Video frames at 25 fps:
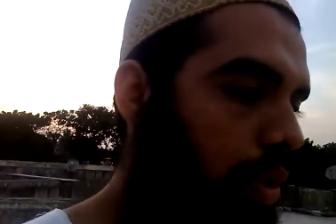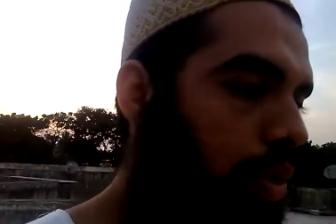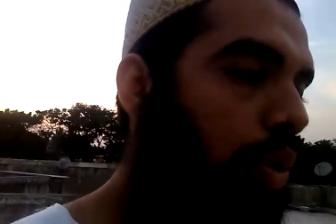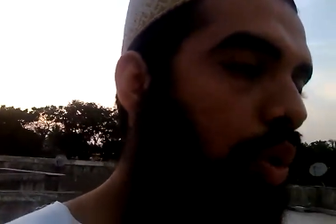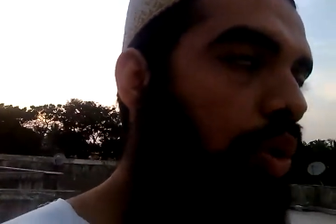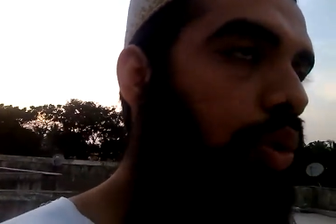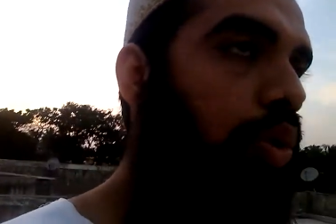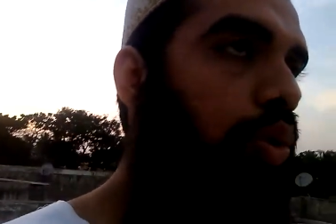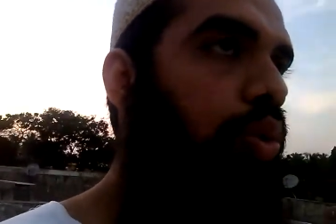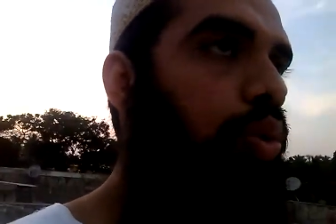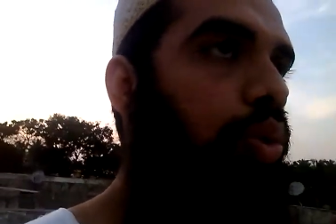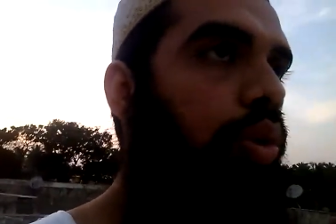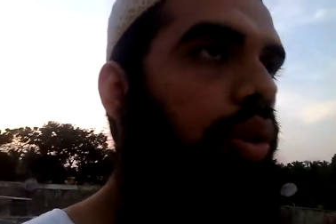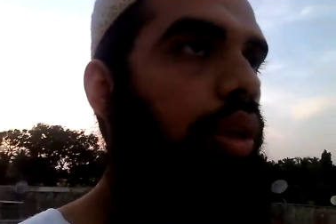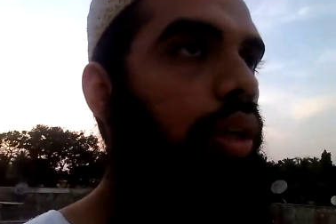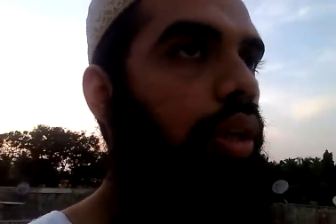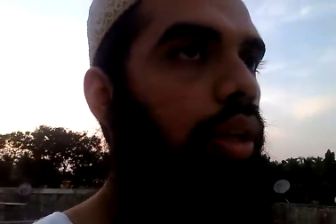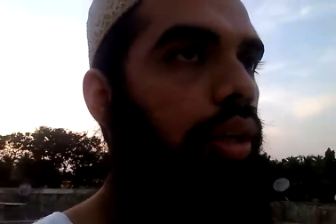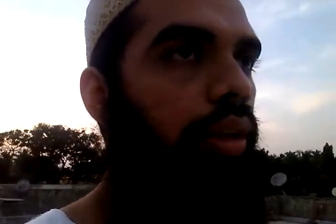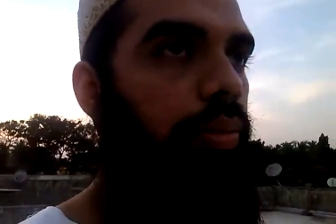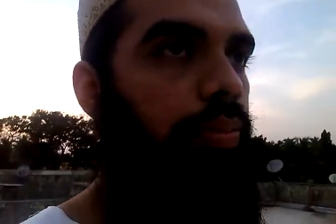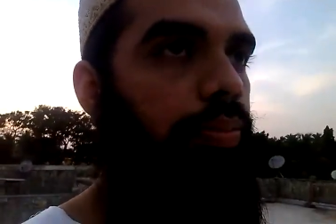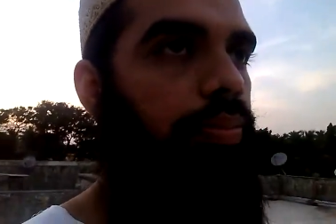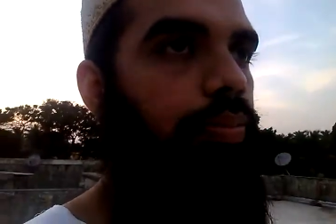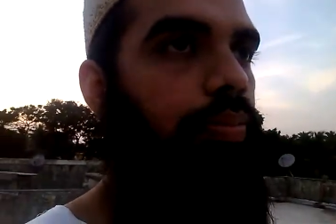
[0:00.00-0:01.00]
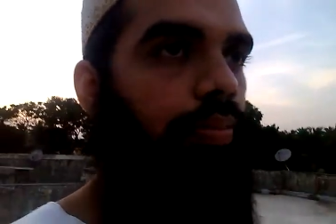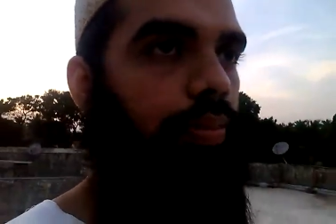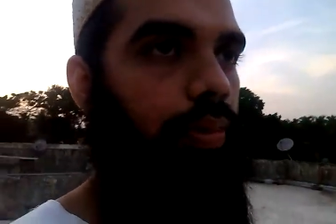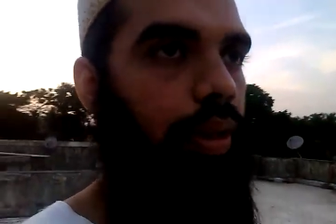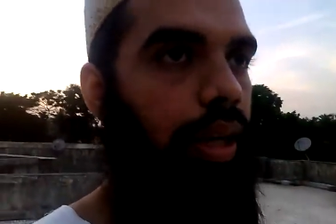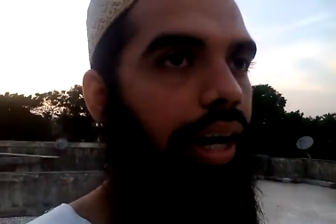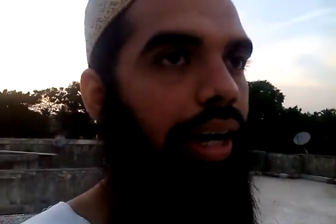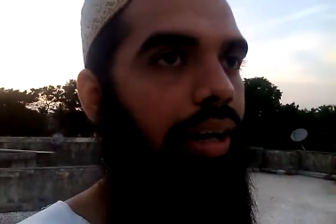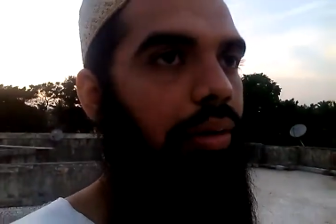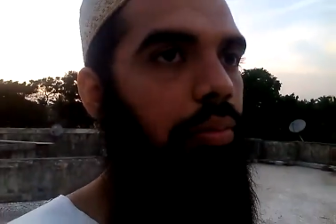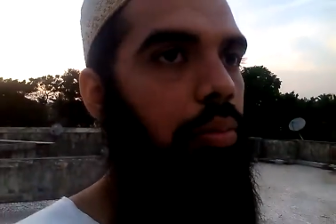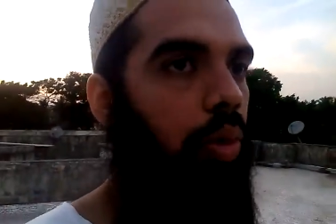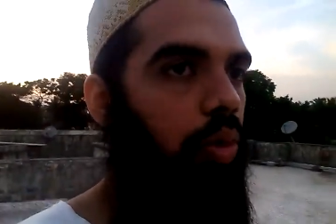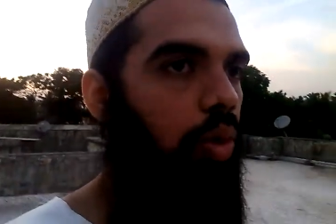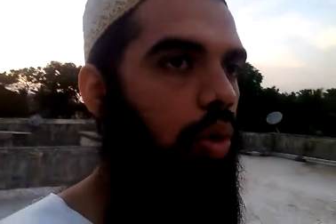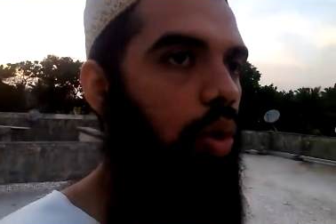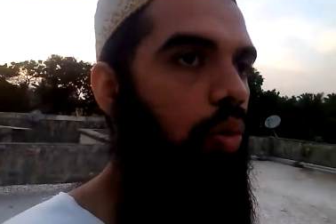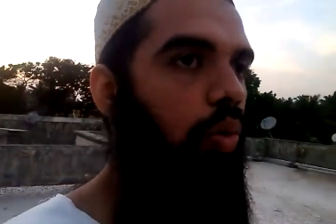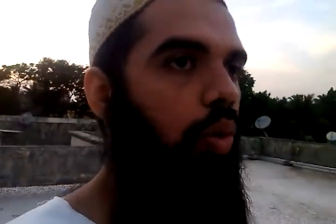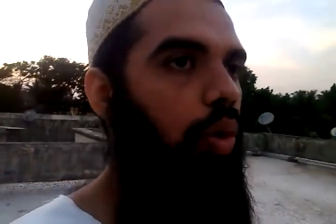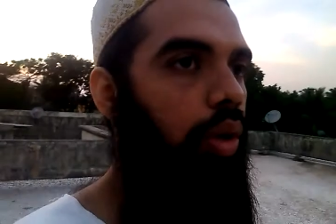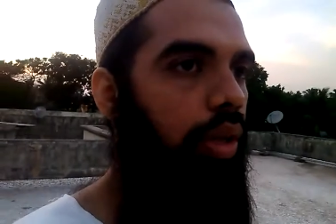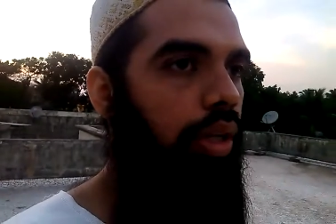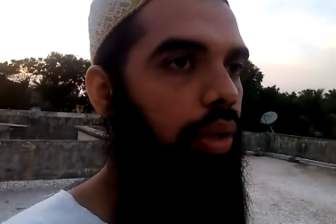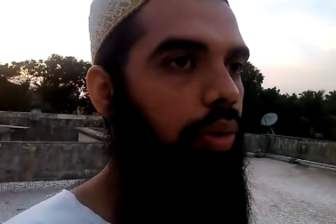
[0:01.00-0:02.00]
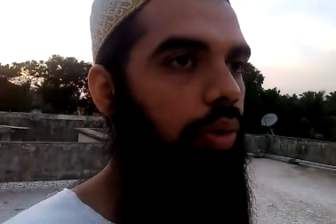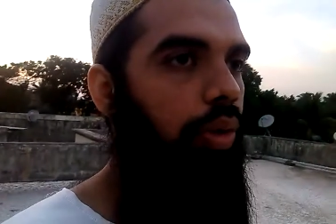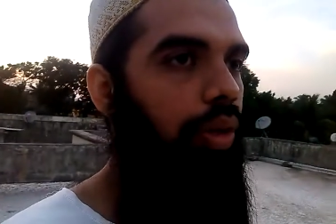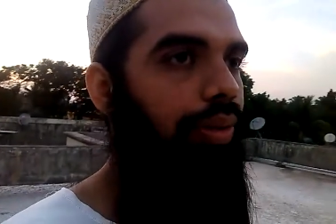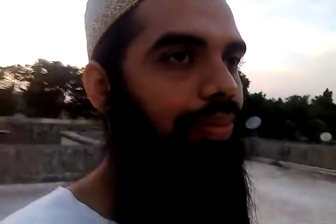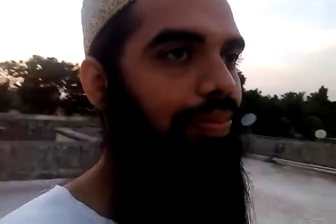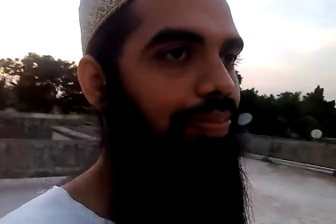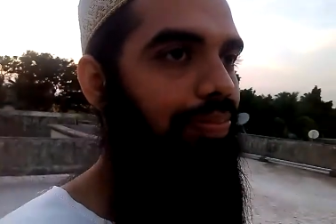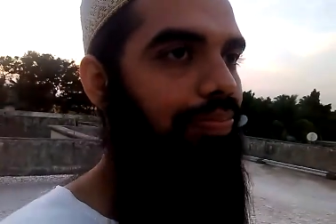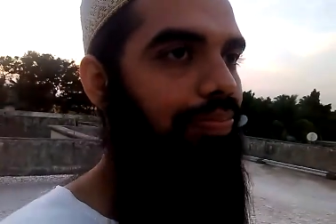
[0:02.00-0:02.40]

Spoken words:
go through the guidebook or whatever.